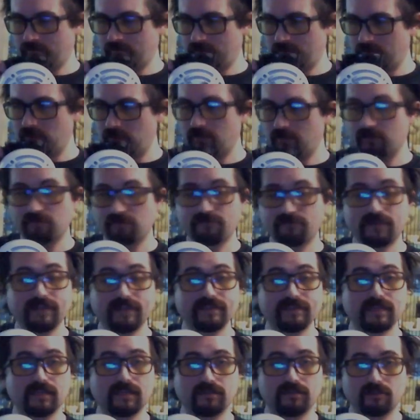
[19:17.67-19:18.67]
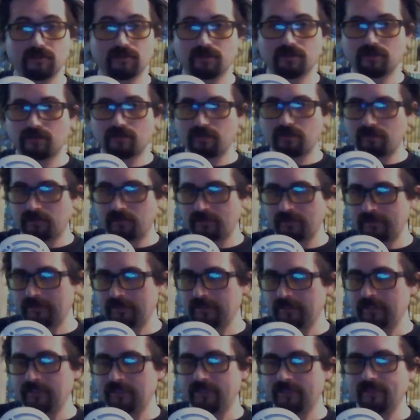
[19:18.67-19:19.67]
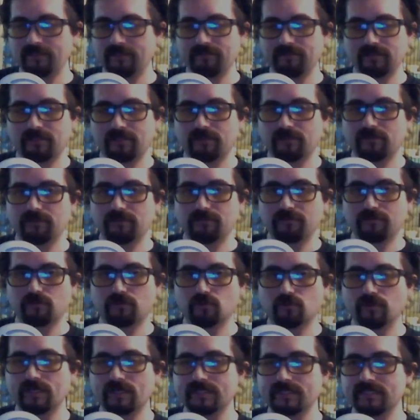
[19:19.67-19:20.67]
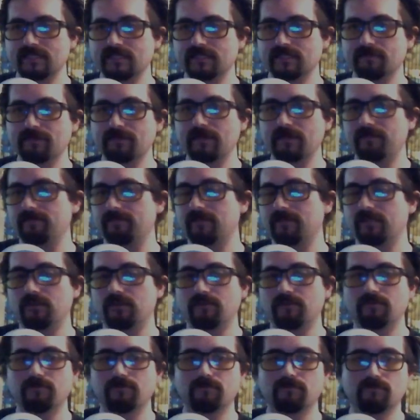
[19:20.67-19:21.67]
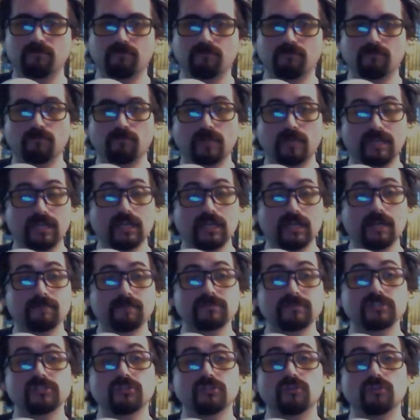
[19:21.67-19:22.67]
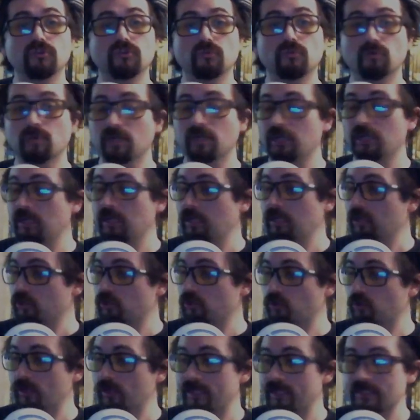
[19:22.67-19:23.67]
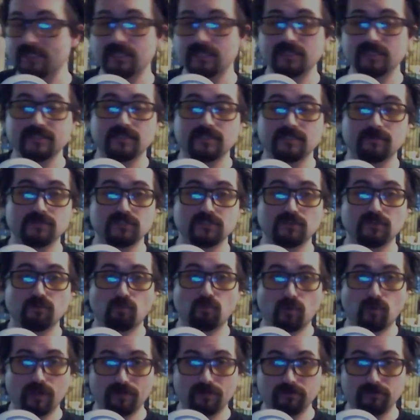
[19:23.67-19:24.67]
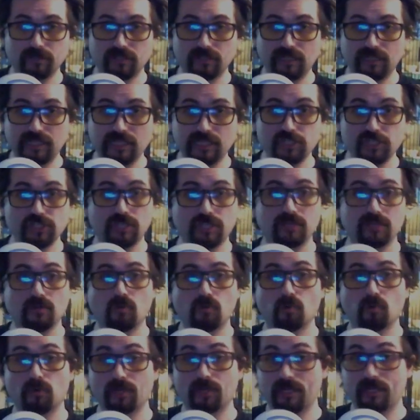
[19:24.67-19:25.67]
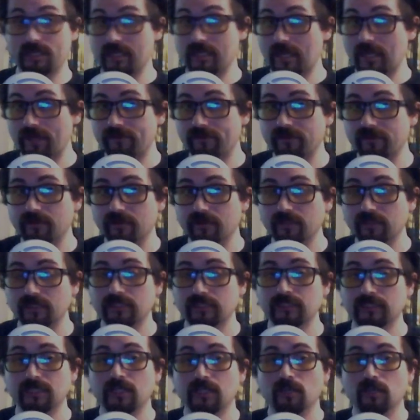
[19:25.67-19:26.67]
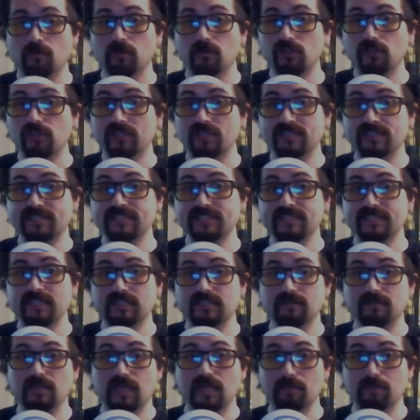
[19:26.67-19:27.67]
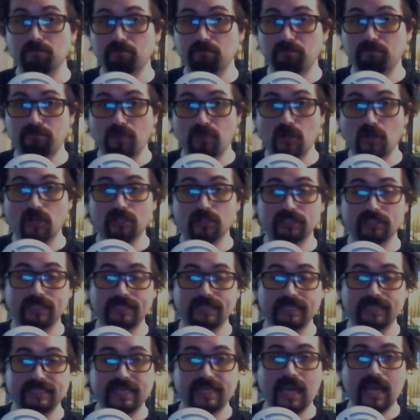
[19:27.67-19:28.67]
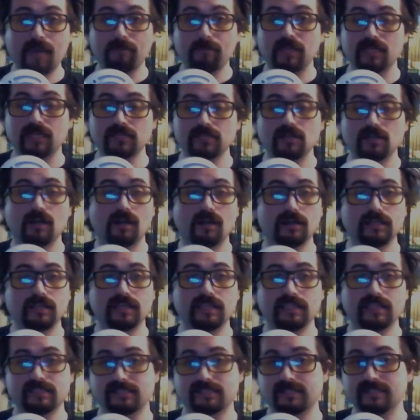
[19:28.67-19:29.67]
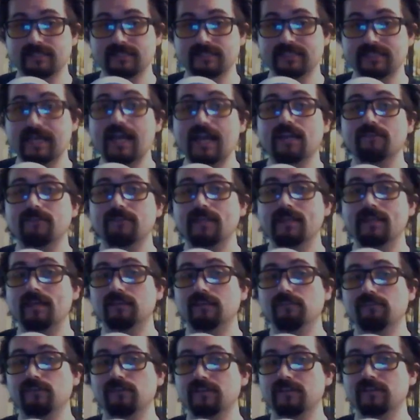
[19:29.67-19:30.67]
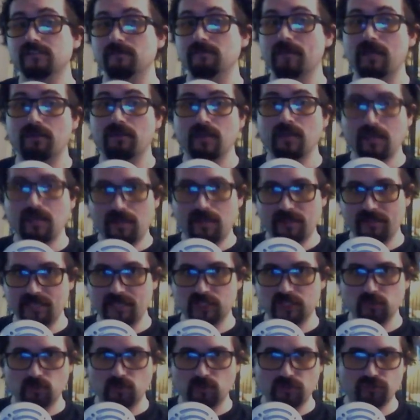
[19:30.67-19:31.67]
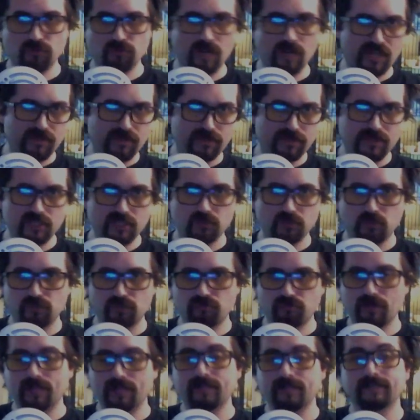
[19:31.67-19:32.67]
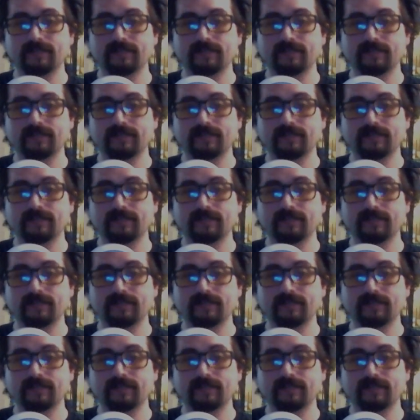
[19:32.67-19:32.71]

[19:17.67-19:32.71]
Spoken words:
You can find that in your heart. The criticism, when it comes to criticisms of one religion or another, when you can sit and bark like a yapping dog against the side of an elephant about this one's right, this one's right.